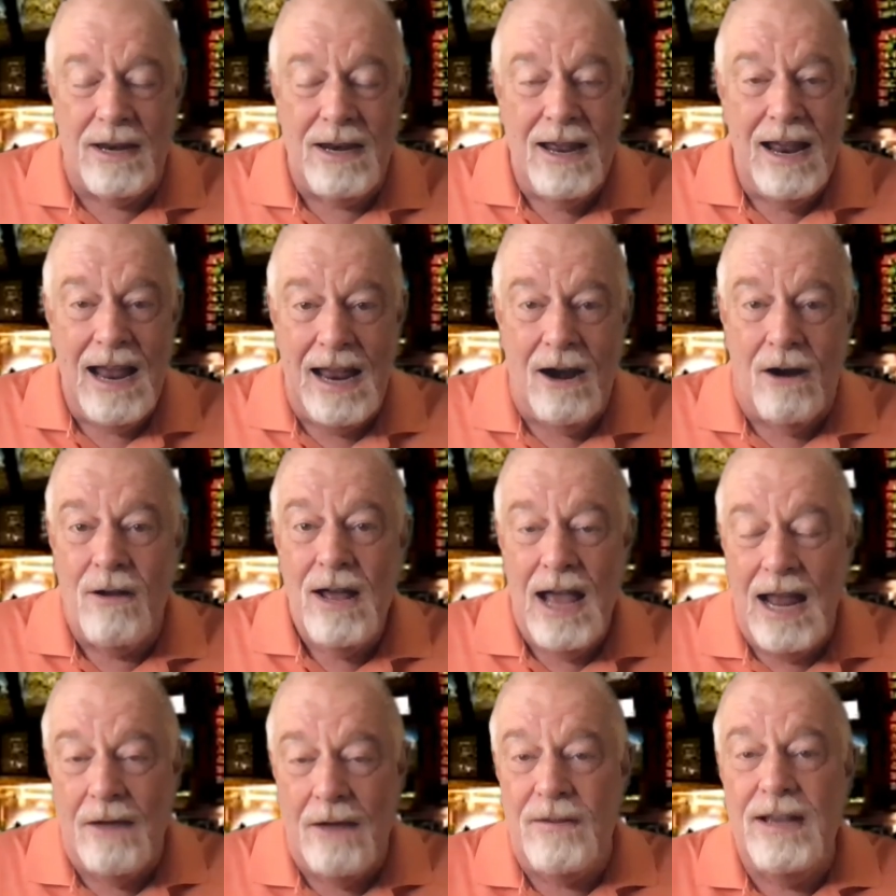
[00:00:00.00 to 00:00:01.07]
And, you know,
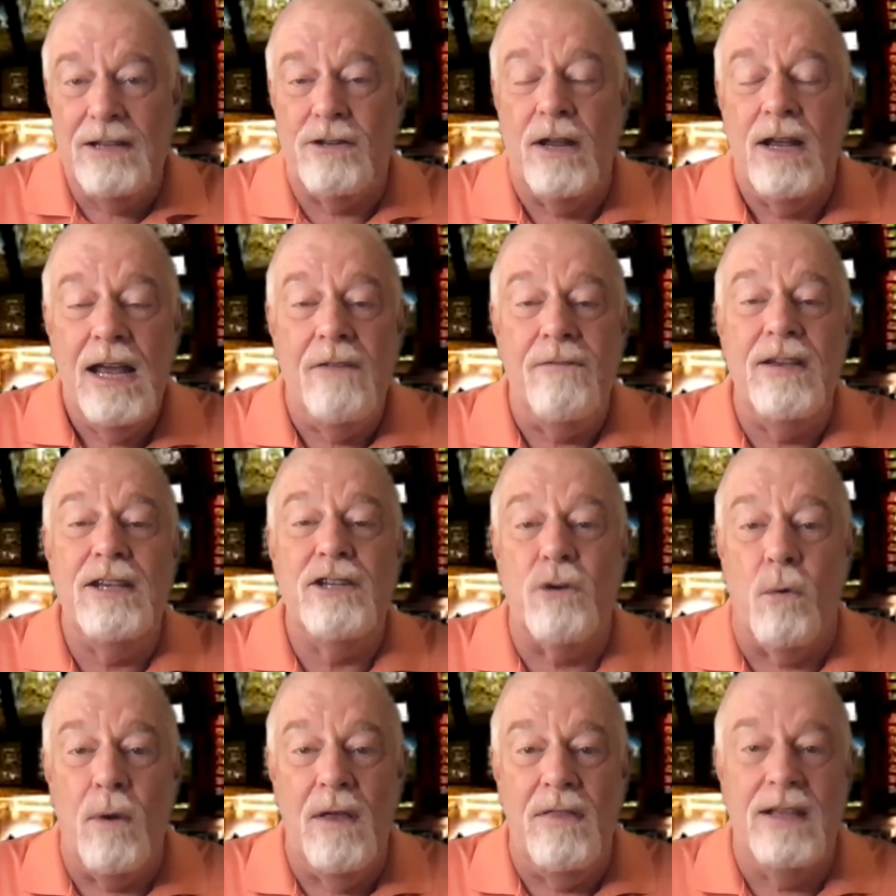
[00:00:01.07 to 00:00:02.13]
and if he's
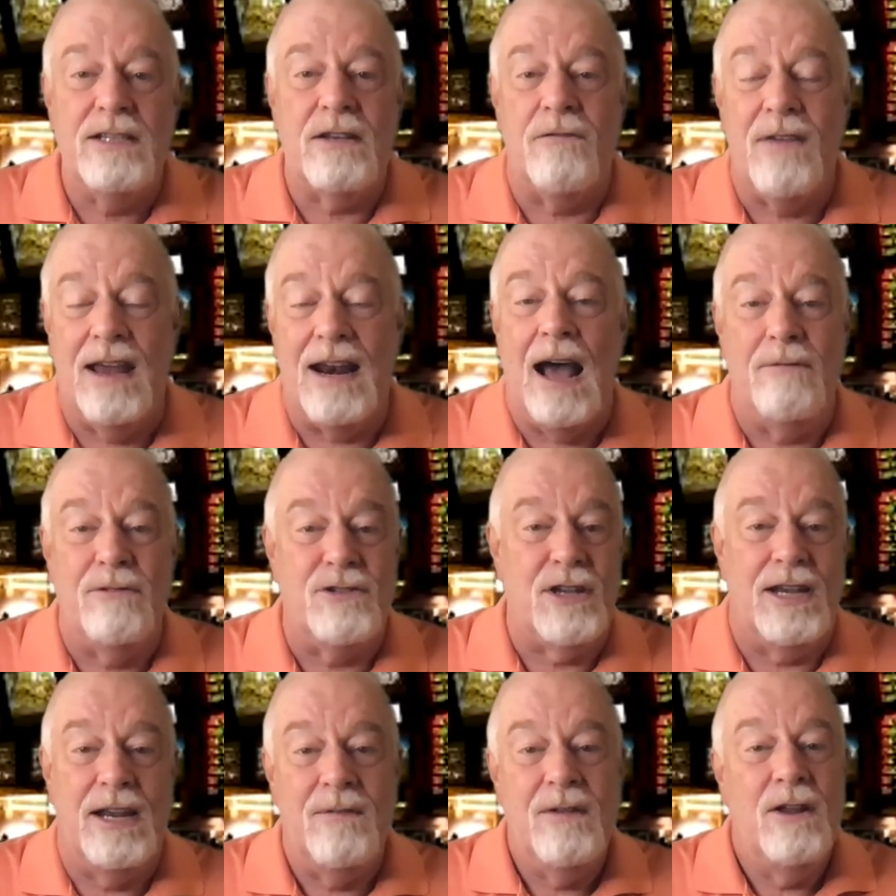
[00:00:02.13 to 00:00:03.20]
to win this event,
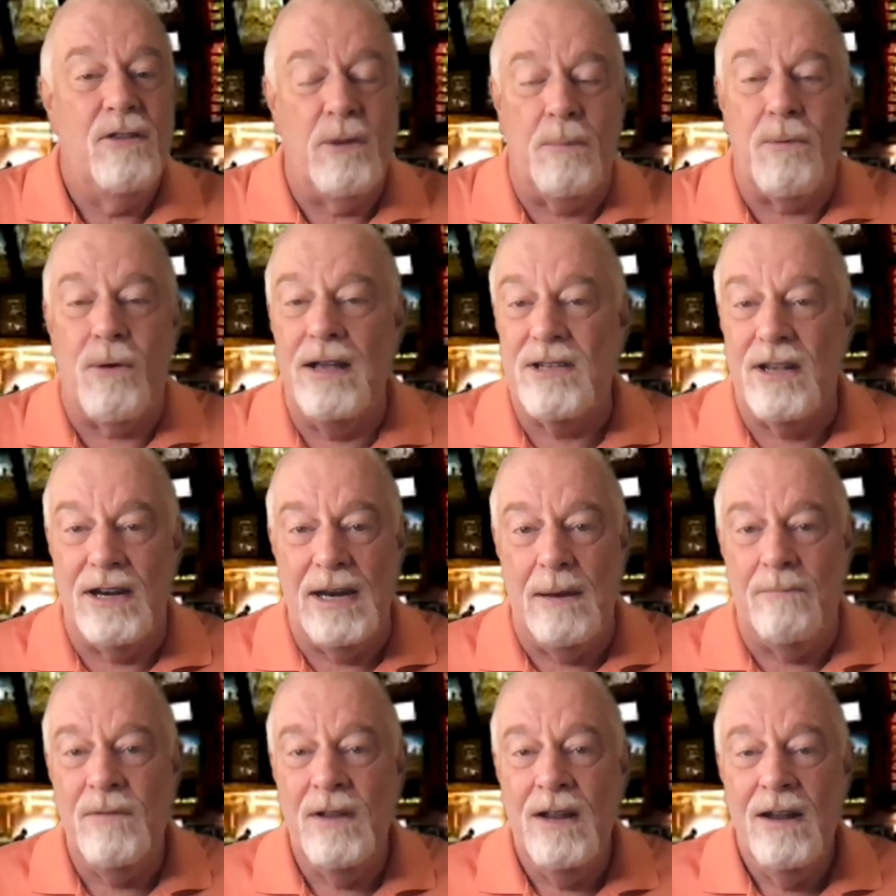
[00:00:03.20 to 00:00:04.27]
obviously the price on
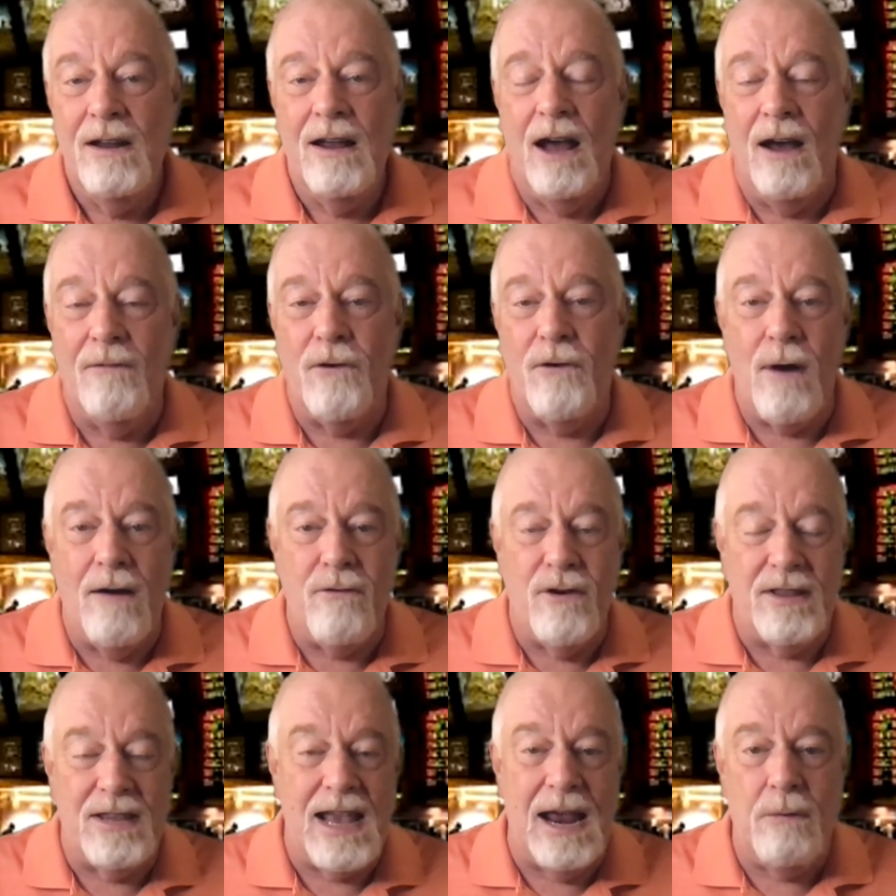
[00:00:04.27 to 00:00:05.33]
him forever
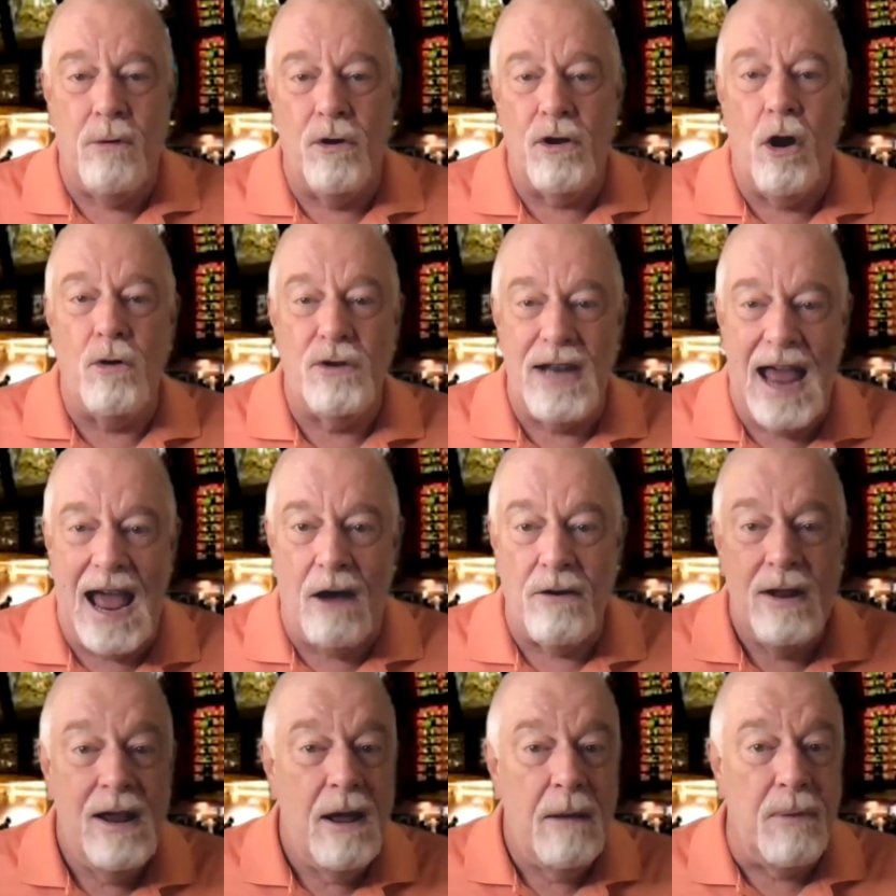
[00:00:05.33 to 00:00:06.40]
and a day will go down.
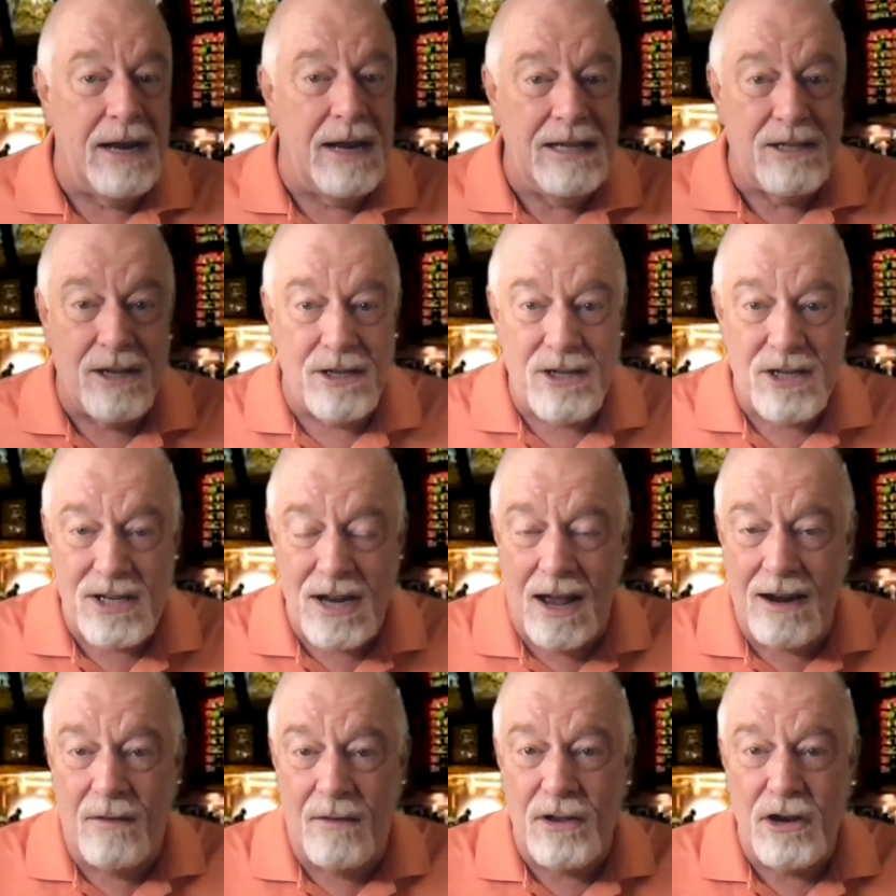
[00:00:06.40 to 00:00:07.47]
But he's a
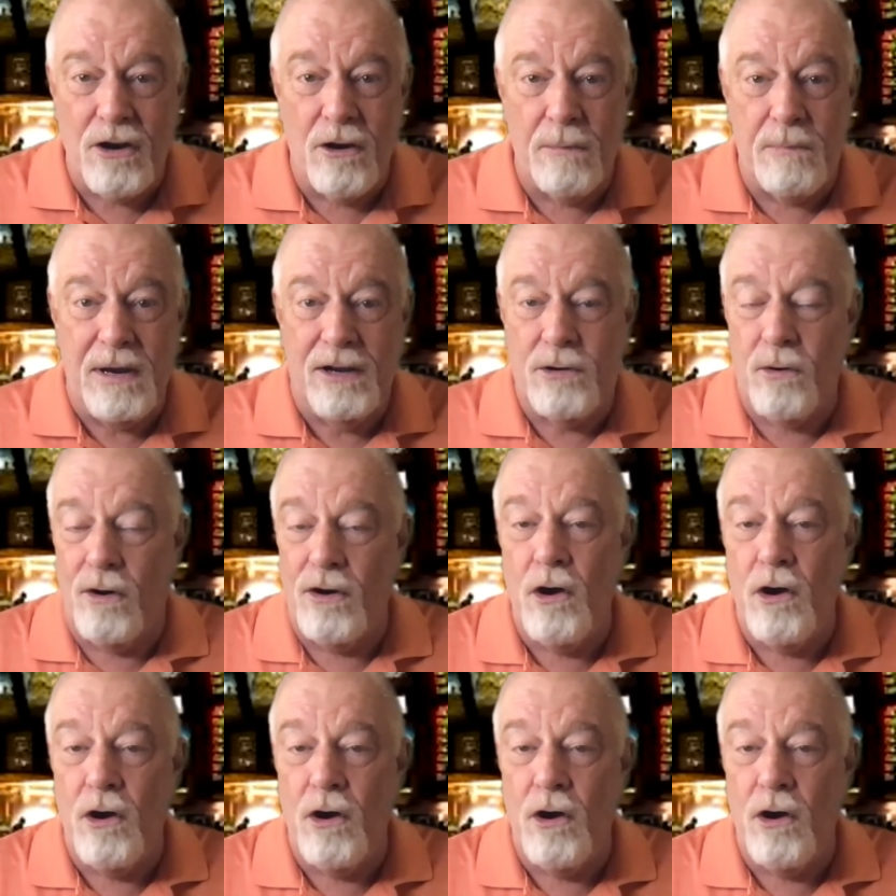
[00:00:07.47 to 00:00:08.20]
stud on the European Tour.